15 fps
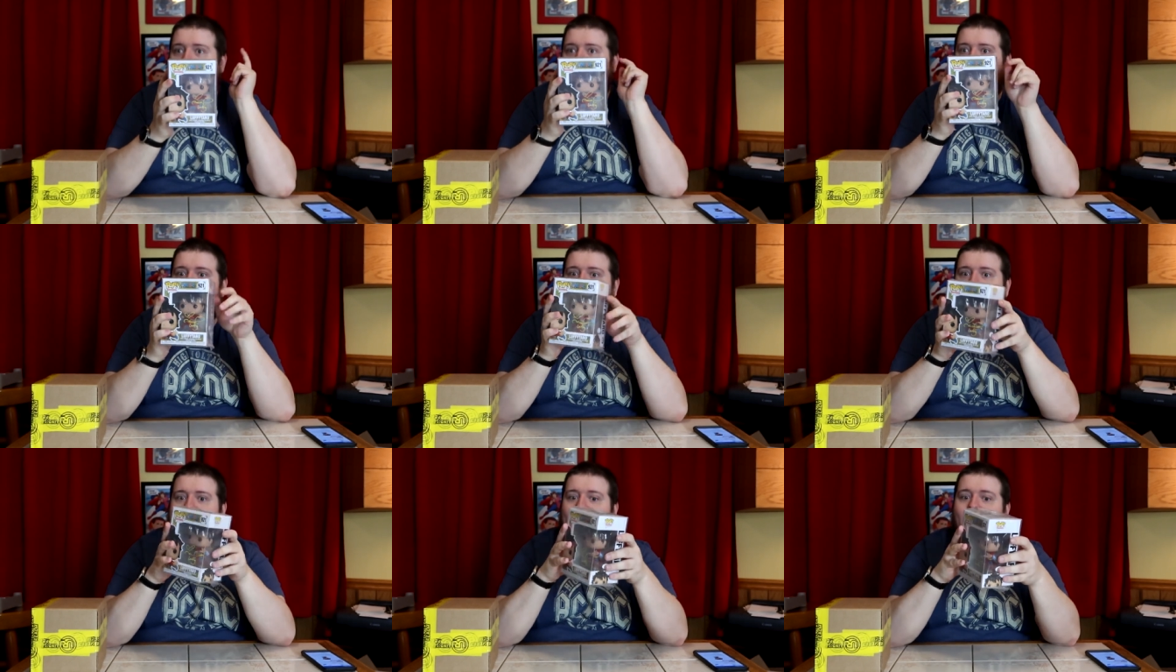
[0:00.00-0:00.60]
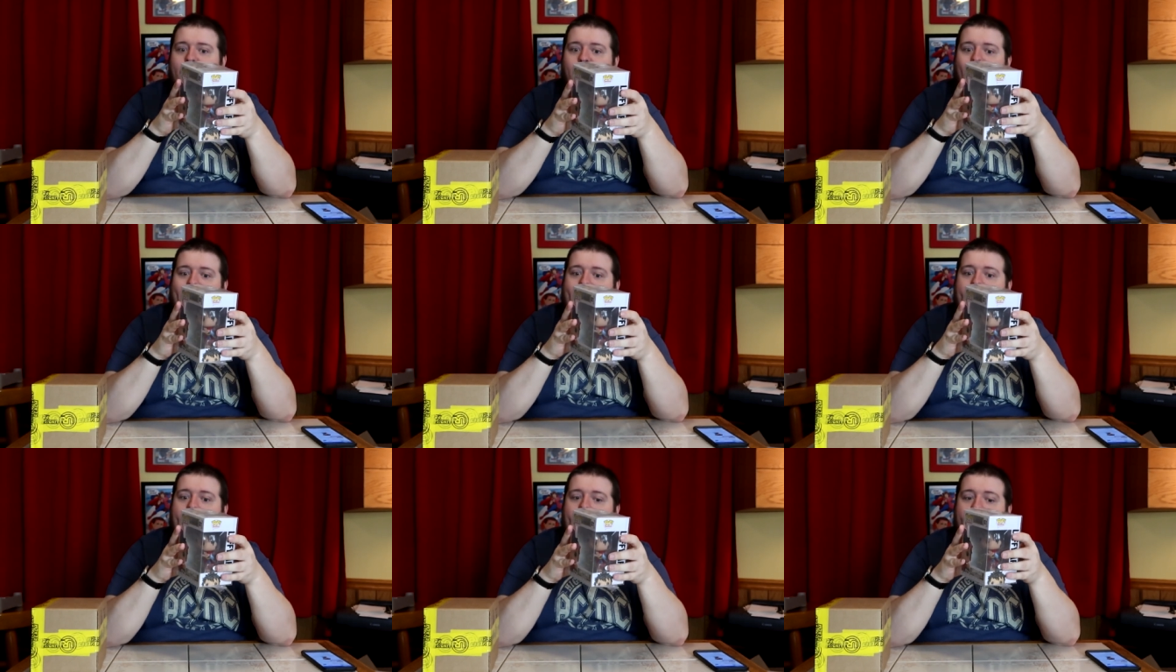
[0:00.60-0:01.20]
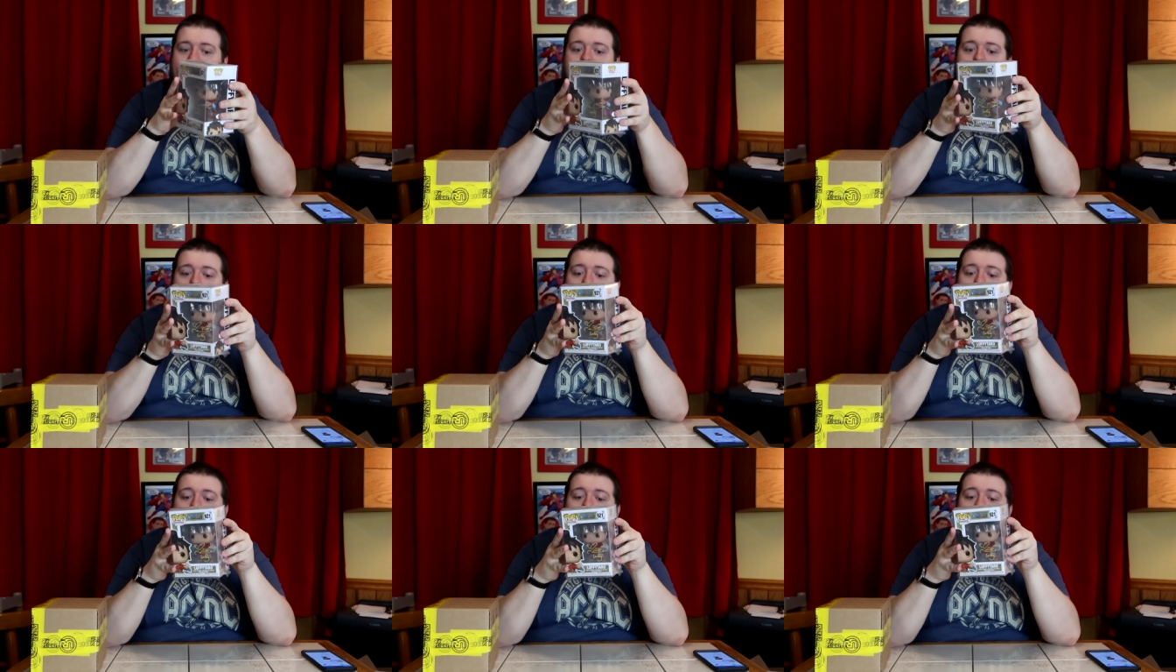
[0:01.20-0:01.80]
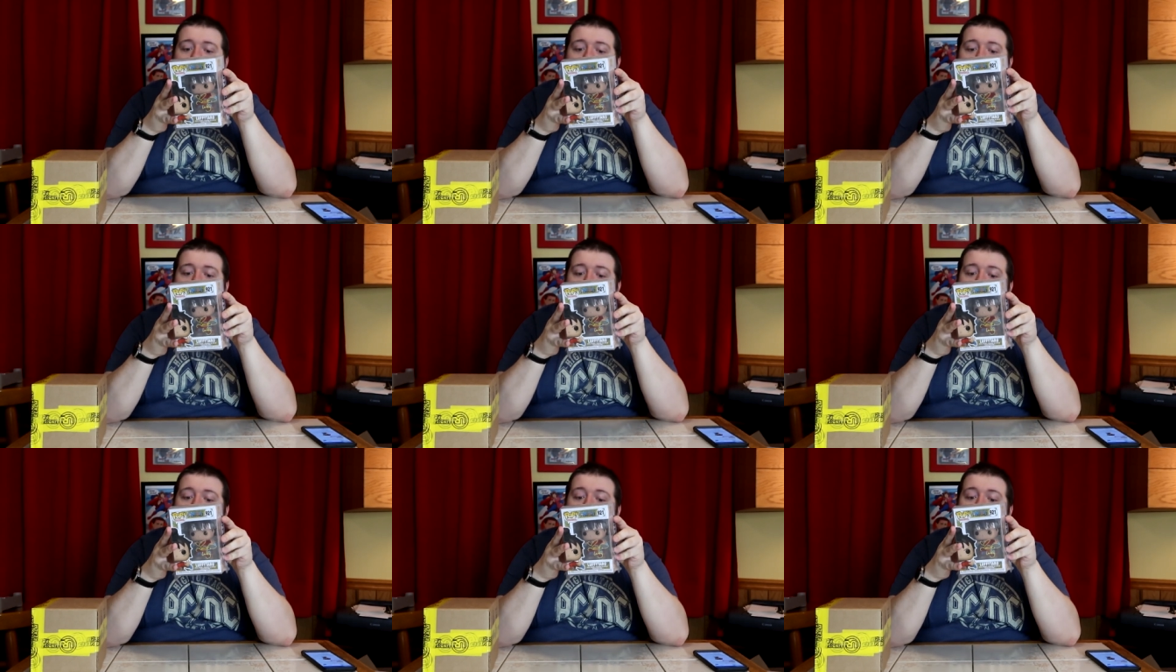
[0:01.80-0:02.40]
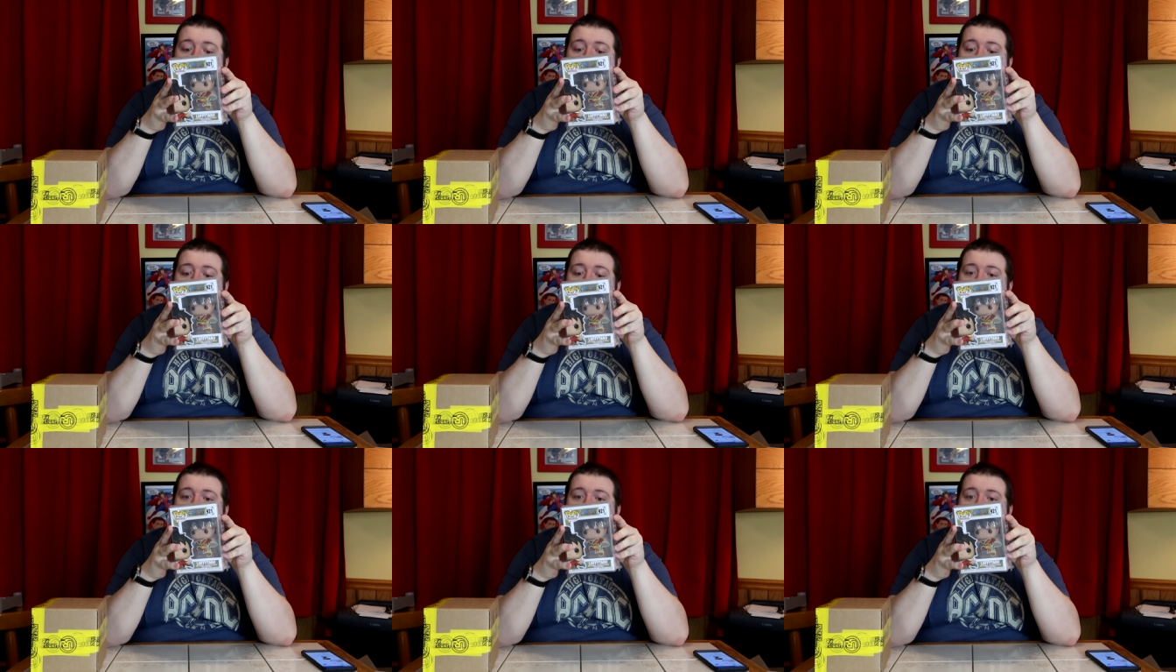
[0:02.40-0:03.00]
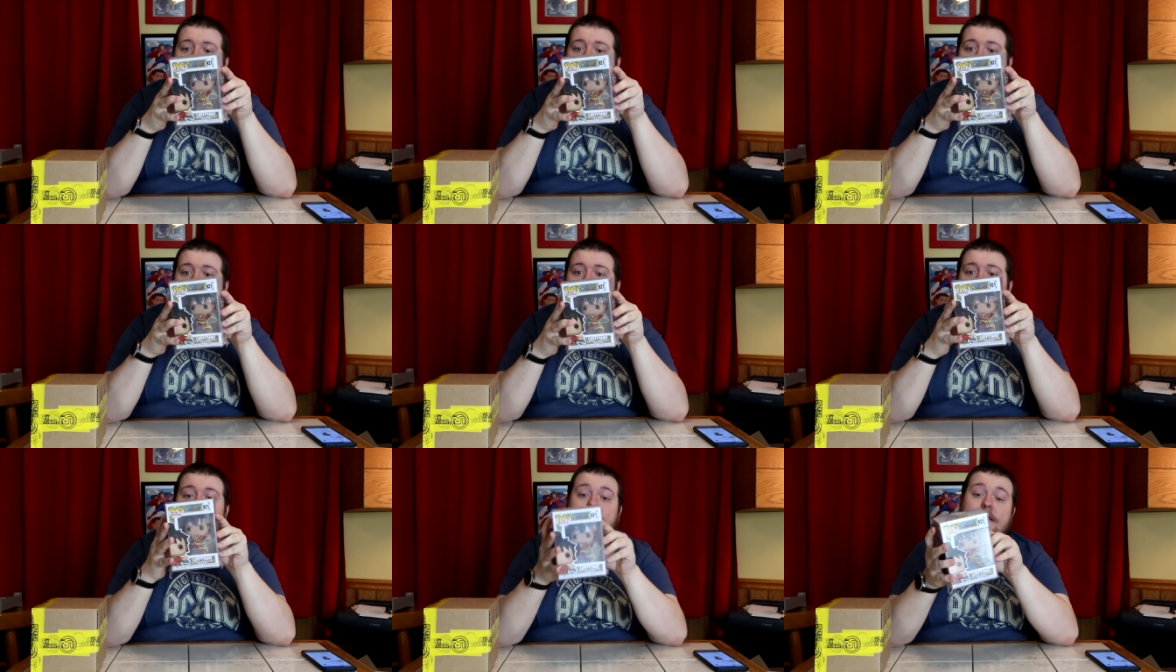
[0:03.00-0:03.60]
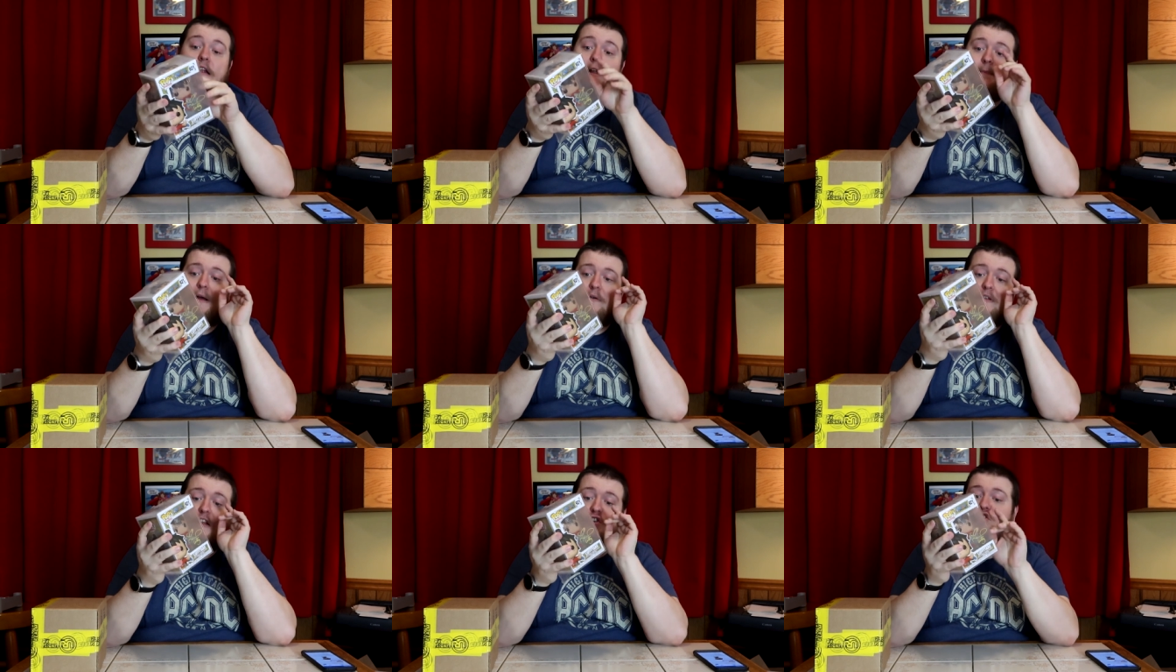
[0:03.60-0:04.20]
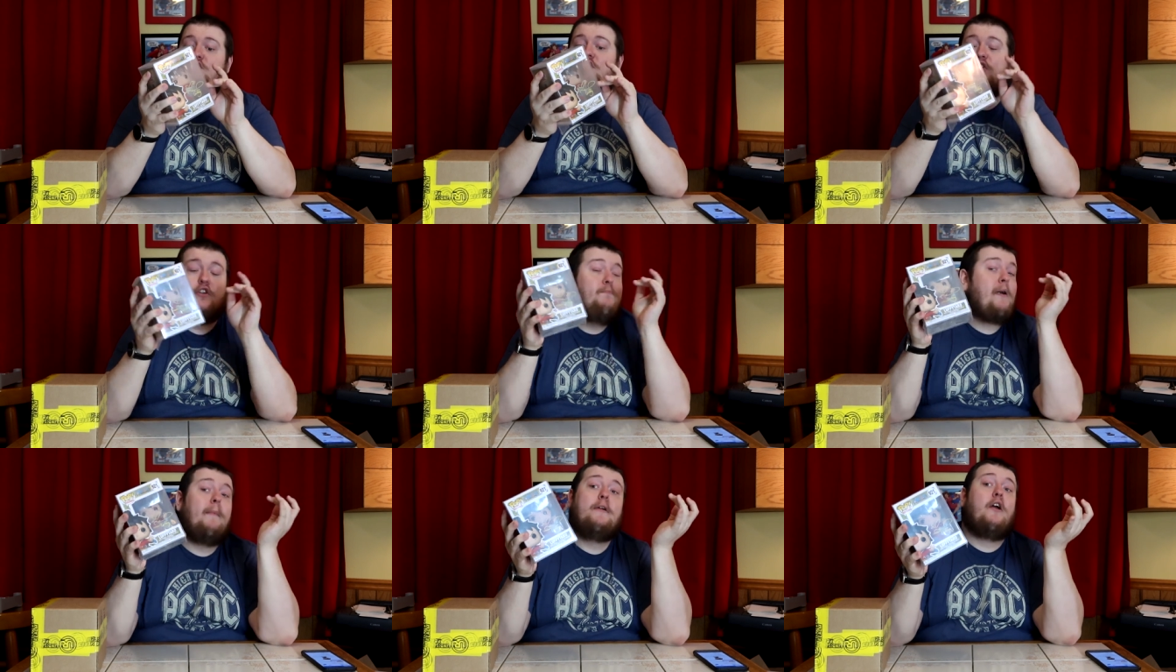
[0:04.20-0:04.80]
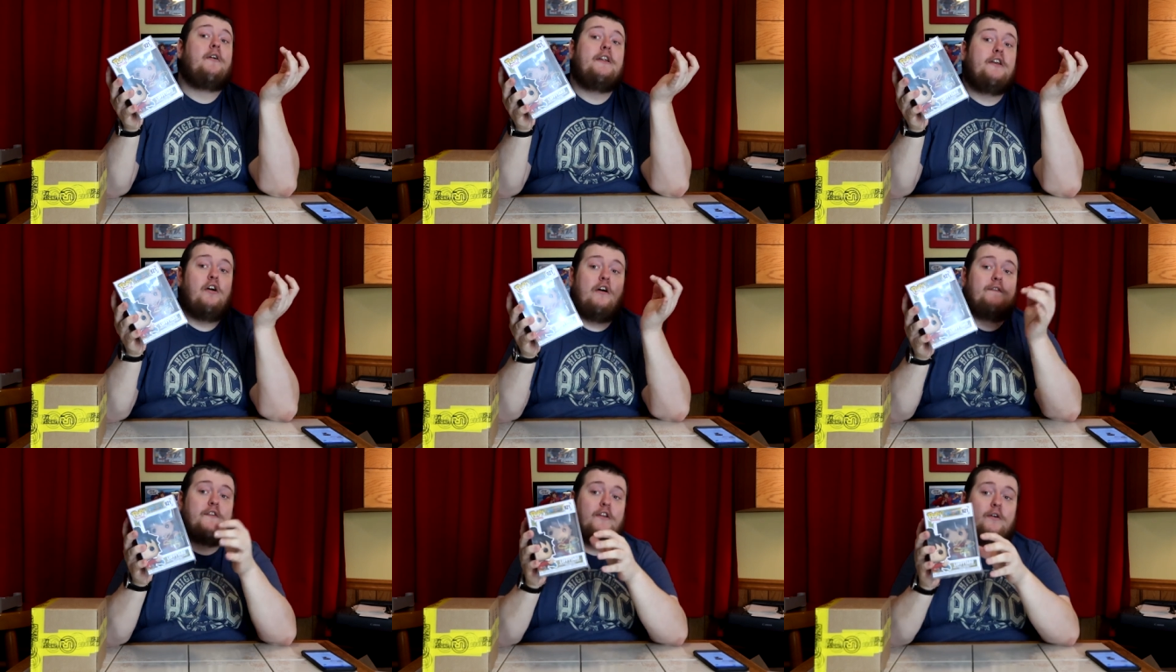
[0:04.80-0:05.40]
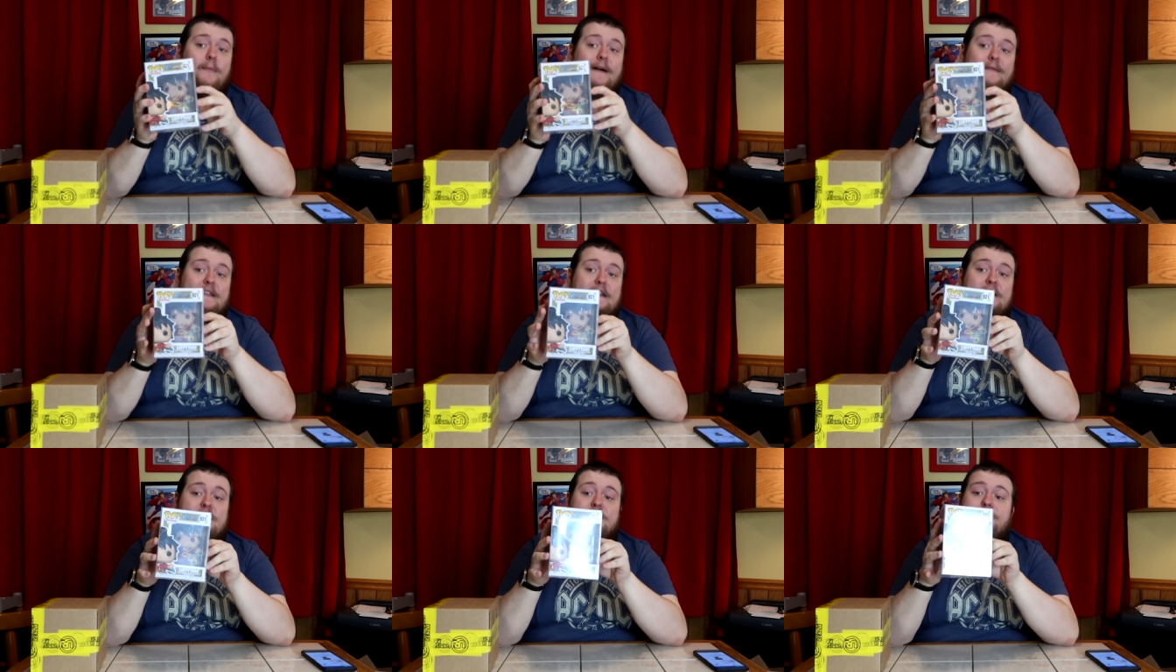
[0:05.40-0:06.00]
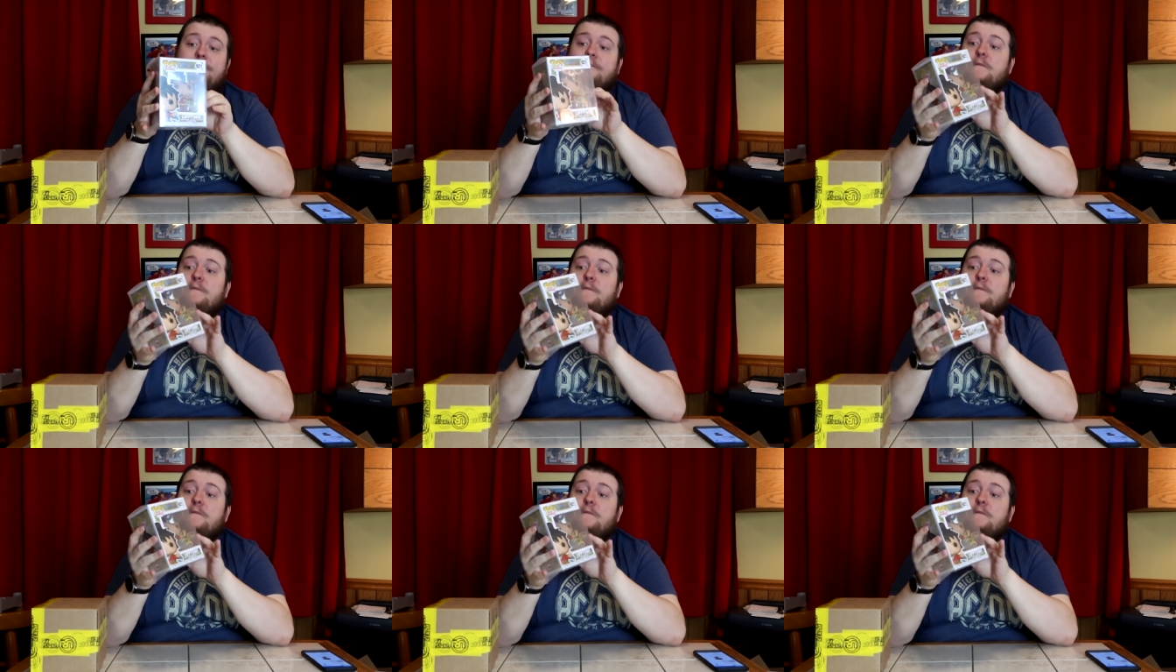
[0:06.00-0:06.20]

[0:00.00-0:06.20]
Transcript: actor off the top of my head, but I will look that up. I will let you know. You probably already know if you know about this.